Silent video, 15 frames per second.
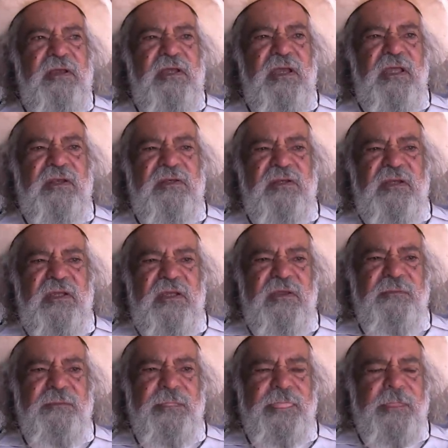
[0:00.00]
And
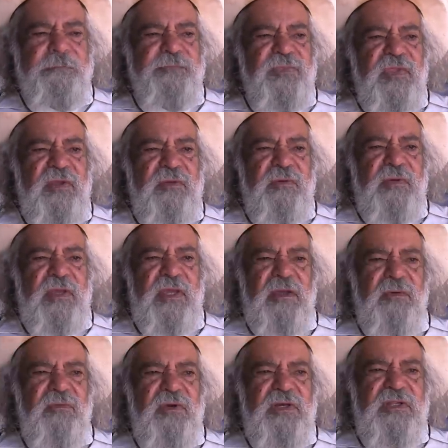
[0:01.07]

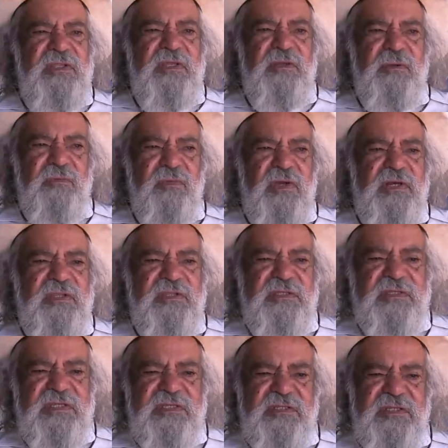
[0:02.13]
one of the
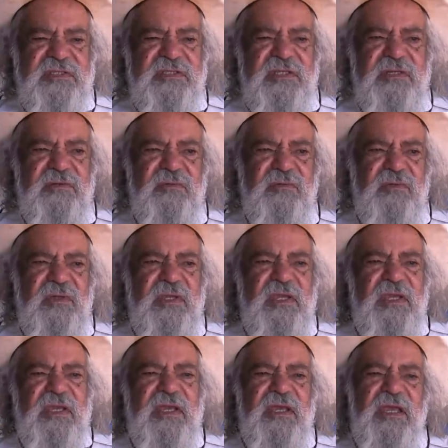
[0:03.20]
sisters said,
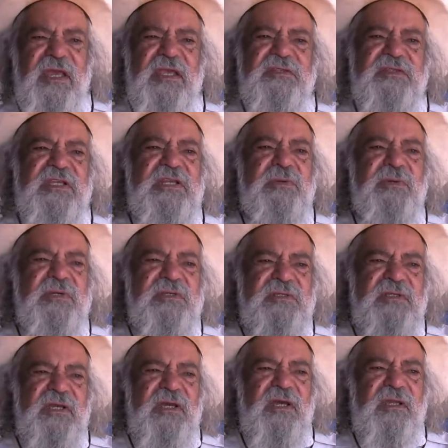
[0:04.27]
has anyone
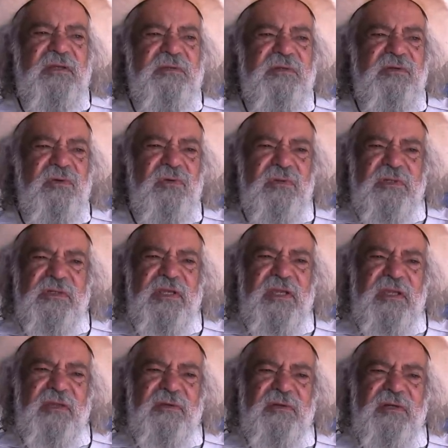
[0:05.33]
started called
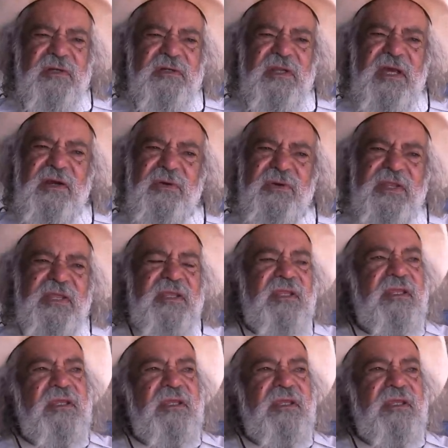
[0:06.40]
Uncle